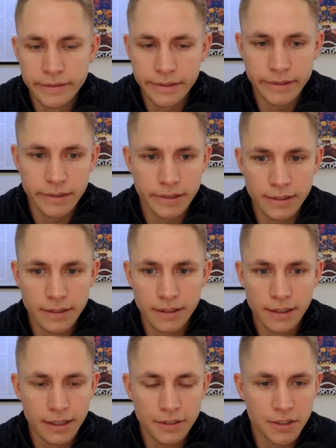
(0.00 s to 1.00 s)

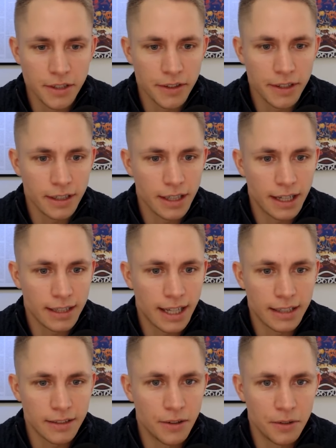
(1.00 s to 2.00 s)
There's nothing like
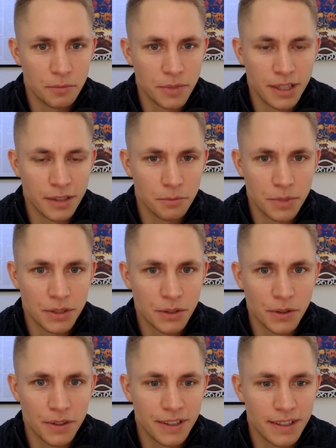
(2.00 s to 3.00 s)
that on on Bitcoin.